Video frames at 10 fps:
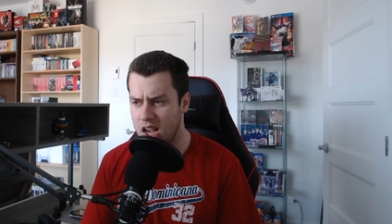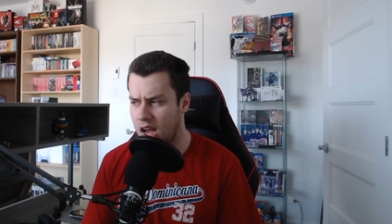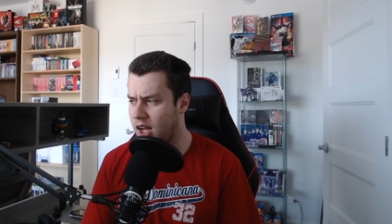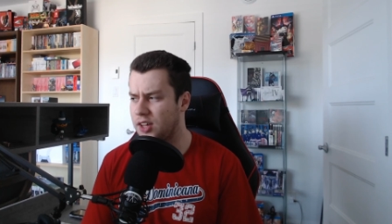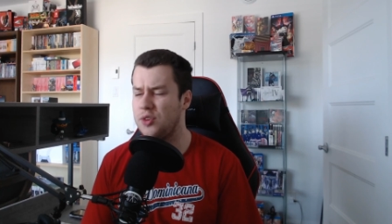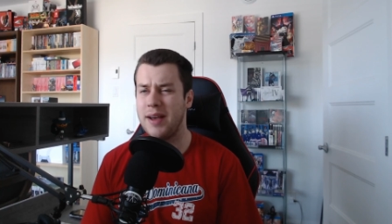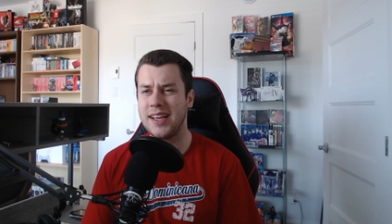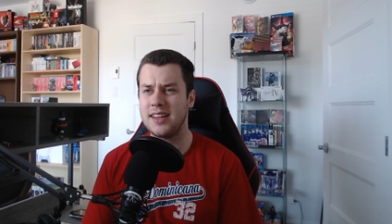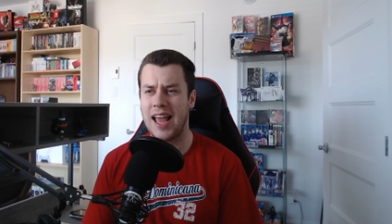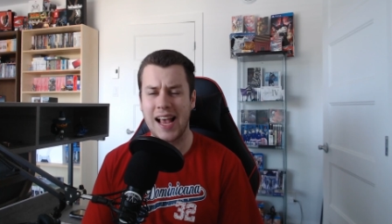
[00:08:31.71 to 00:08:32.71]
Uh, you
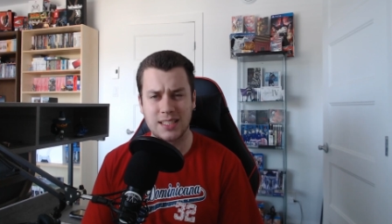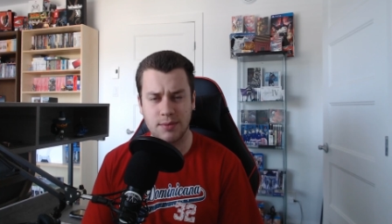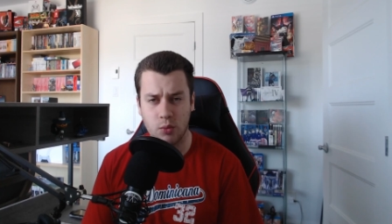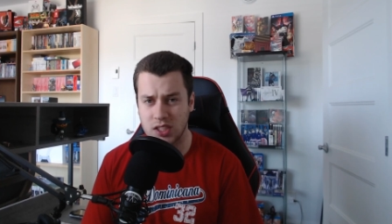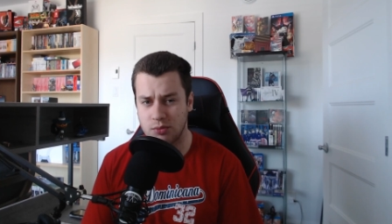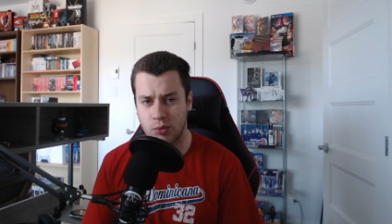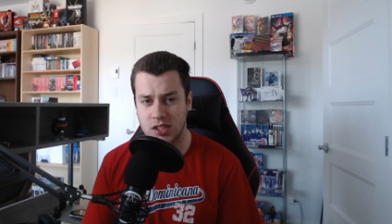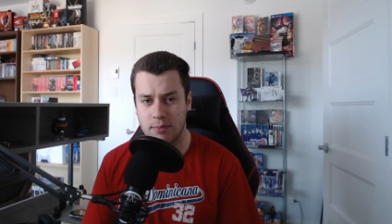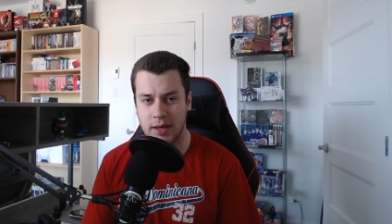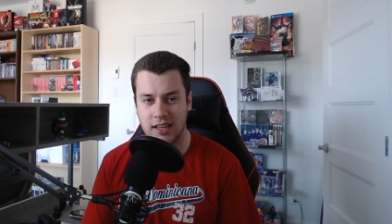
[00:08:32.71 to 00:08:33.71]
might ask me, what's what's
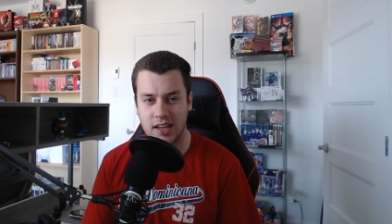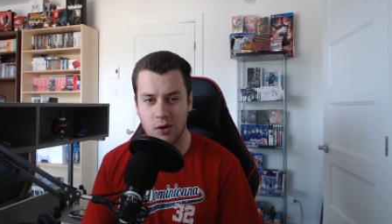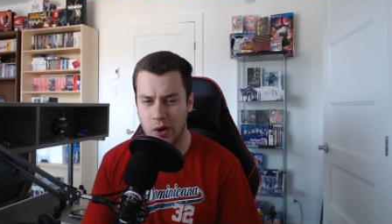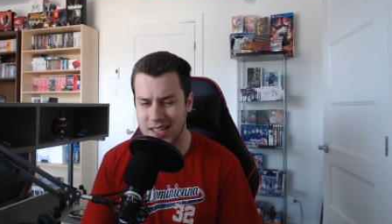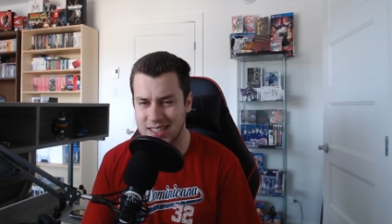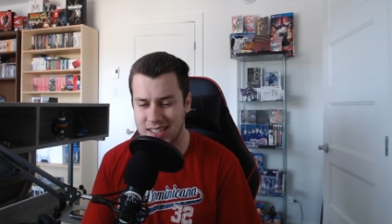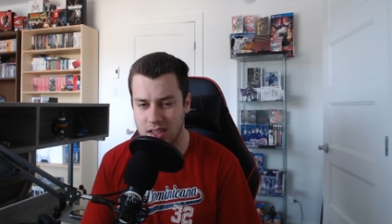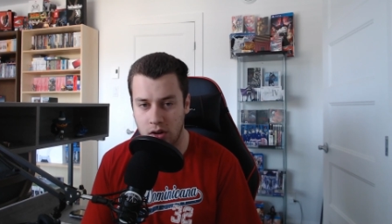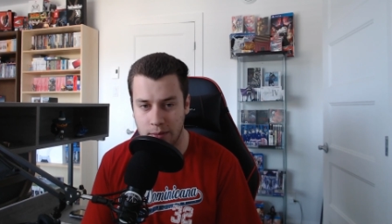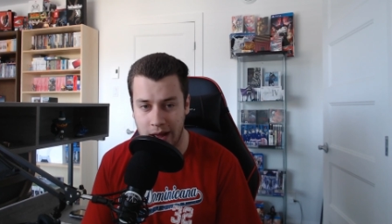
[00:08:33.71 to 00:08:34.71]
the big deal? What is this
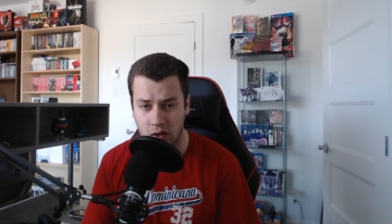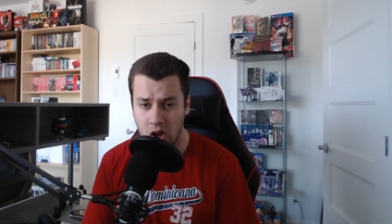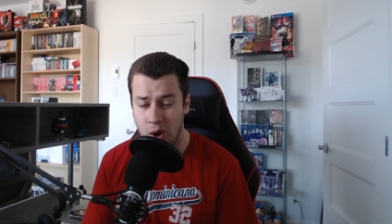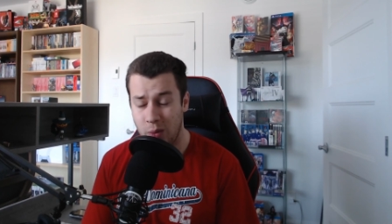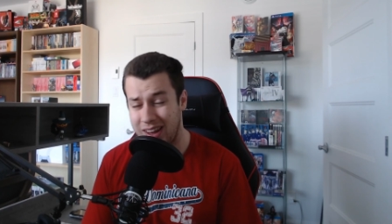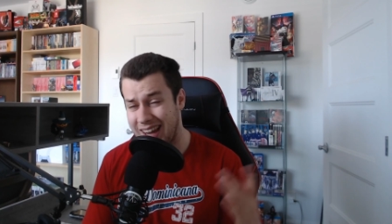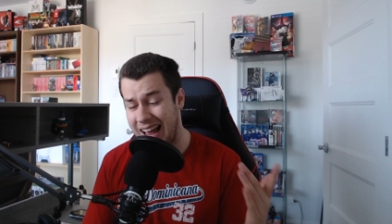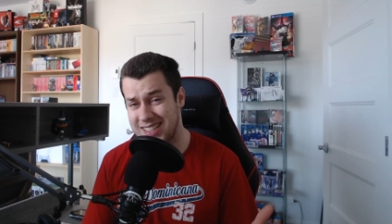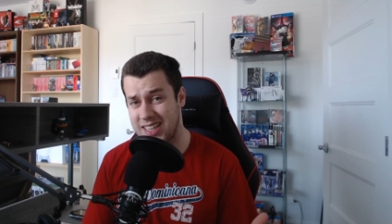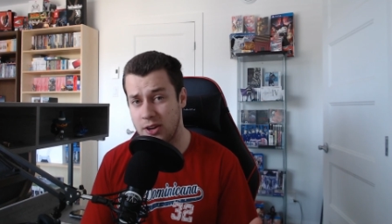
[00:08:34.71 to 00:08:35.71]
all about? Well,
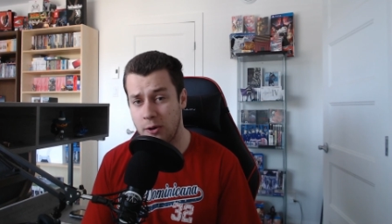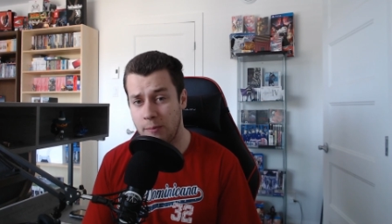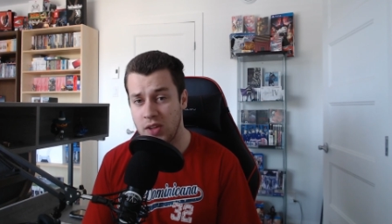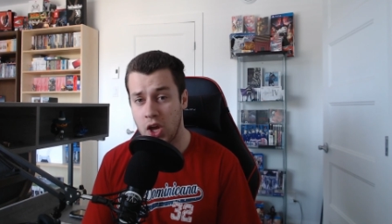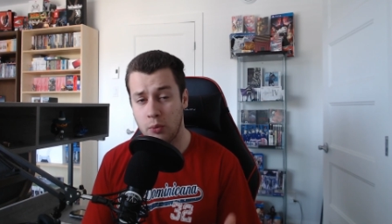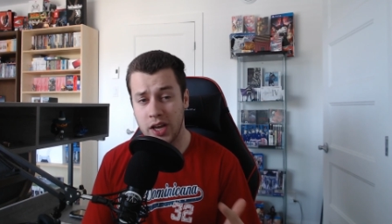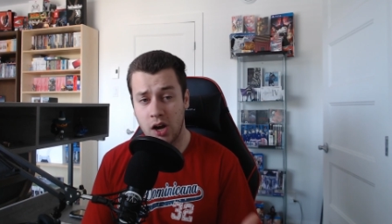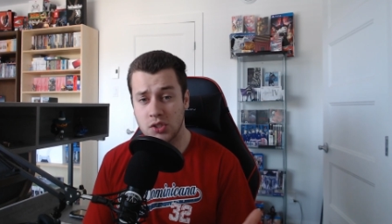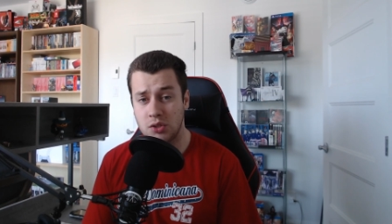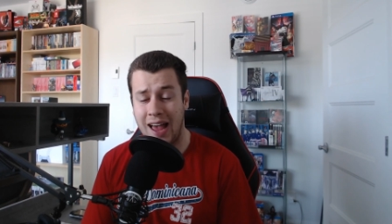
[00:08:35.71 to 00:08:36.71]
last year, we
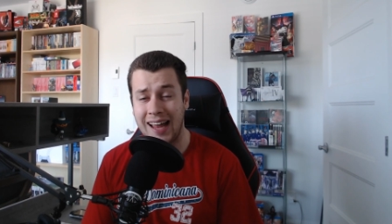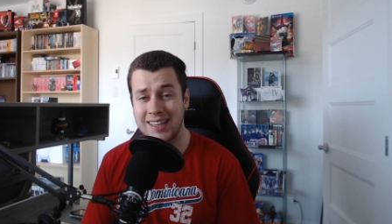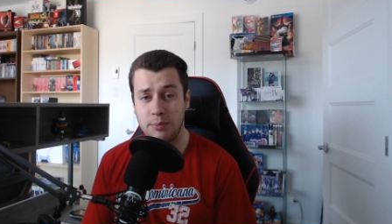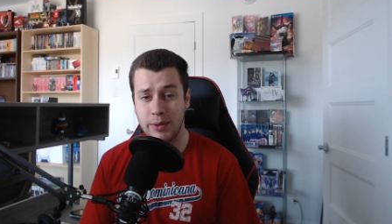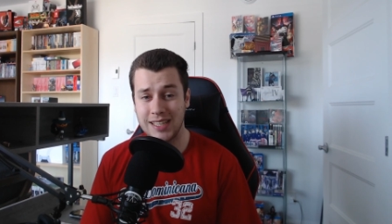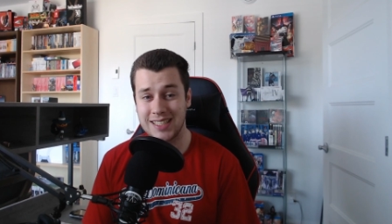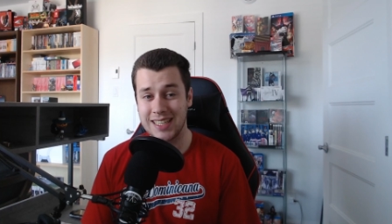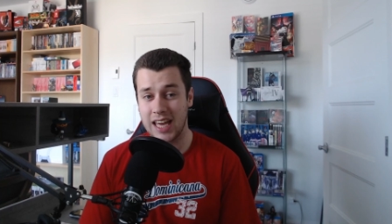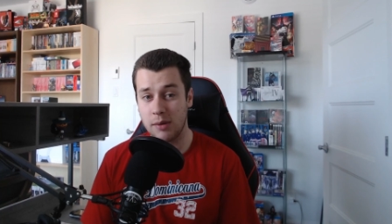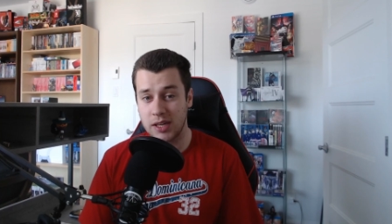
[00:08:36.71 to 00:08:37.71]
also had the P C
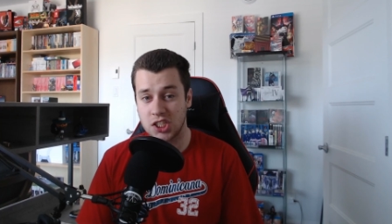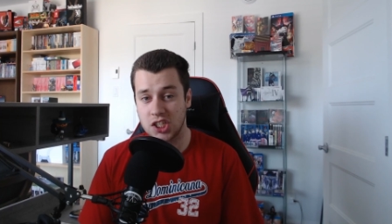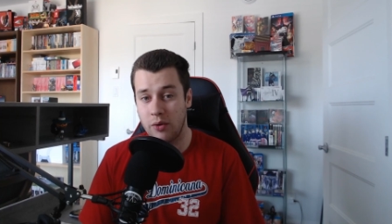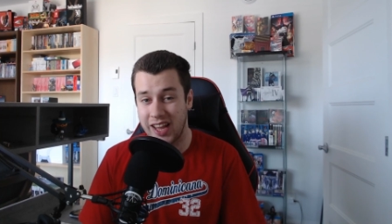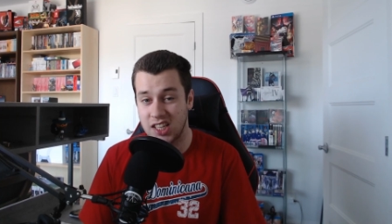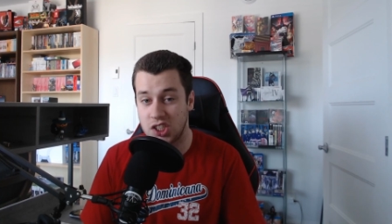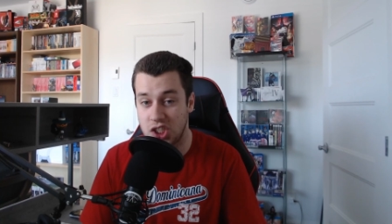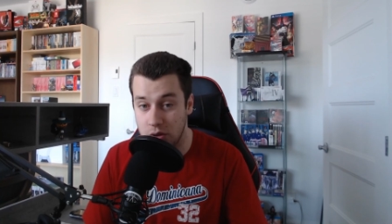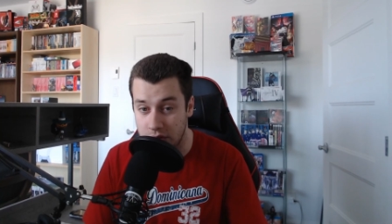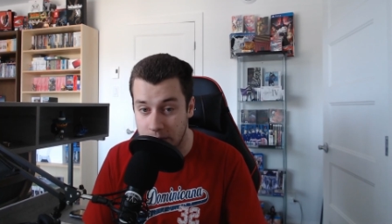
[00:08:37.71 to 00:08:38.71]
gaming show in
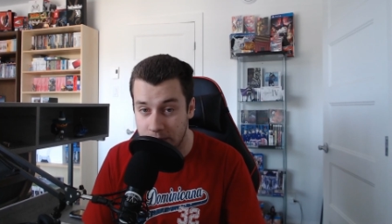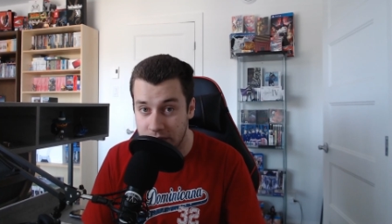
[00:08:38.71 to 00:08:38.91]
June.